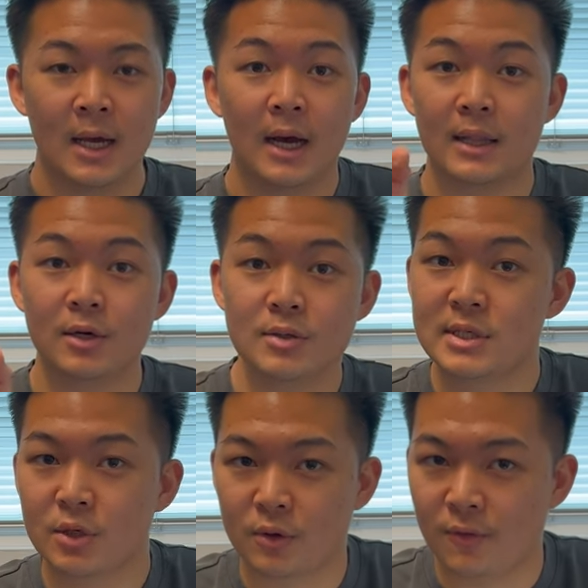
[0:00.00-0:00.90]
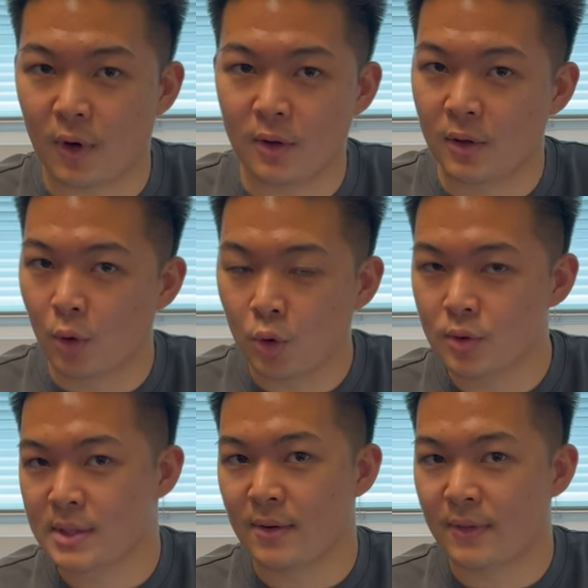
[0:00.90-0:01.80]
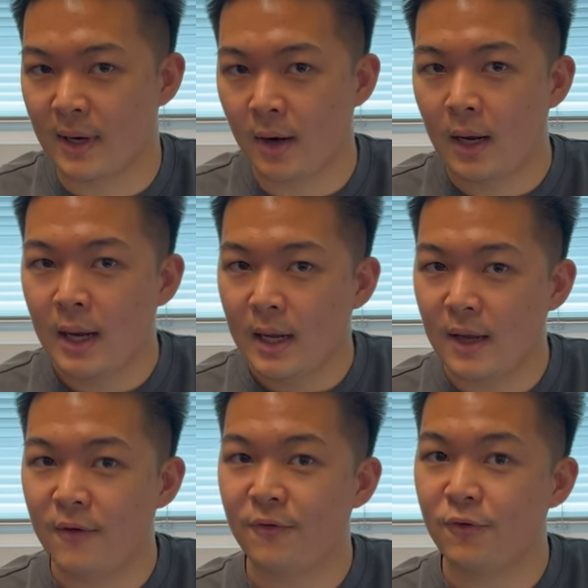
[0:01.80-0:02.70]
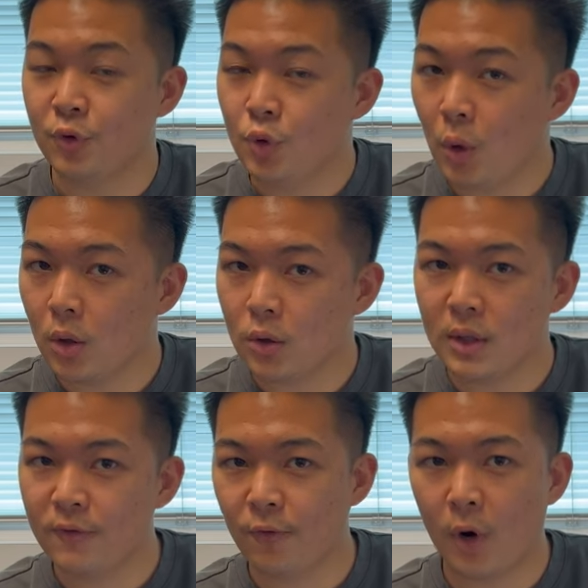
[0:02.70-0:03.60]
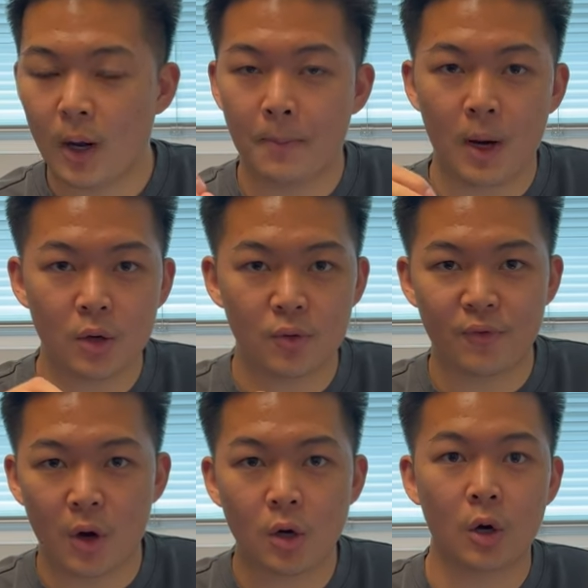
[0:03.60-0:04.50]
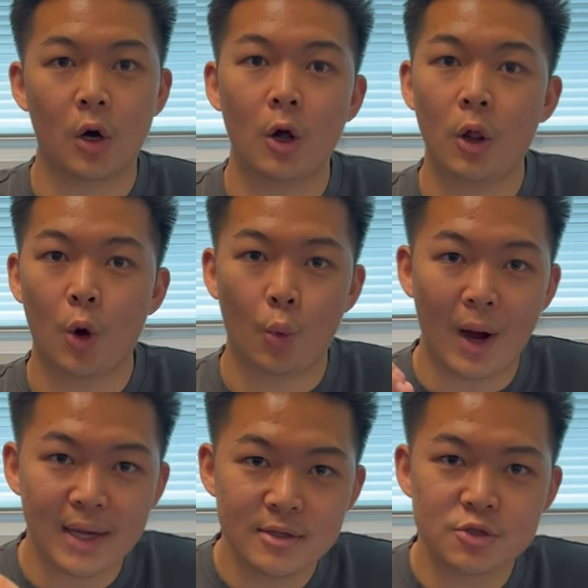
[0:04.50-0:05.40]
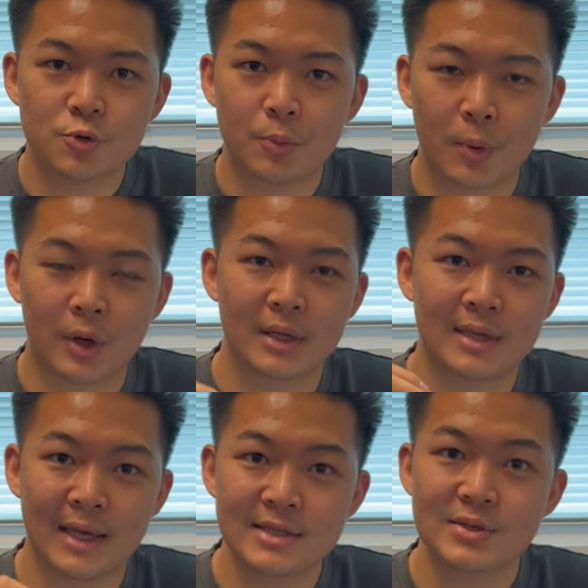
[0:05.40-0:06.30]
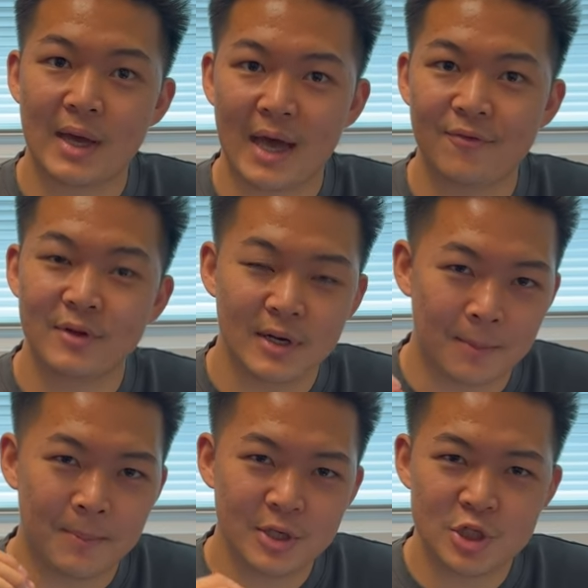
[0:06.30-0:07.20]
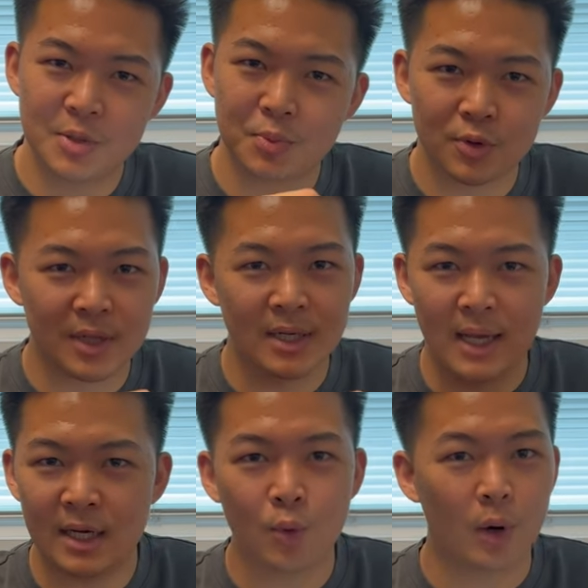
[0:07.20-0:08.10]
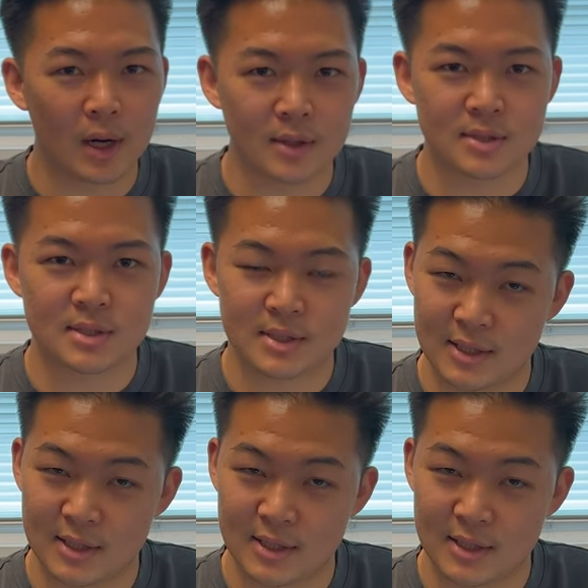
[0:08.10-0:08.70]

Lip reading: A little secret for all the locals out there: if you are looking for a bottle of alcohol, Hawaii Supermarket tends to have it a bit cheaper than anywhere else.